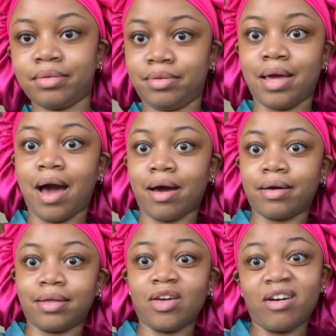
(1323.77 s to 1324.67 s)
yeah
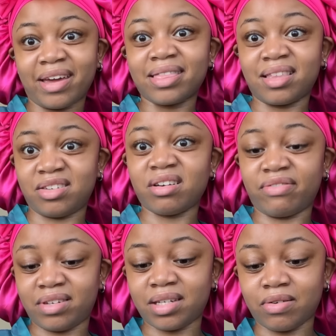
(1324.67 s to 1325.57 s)
y'all get the
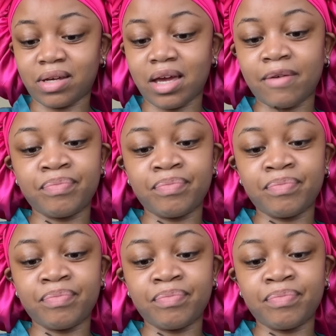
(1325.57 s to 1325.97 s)
drift okay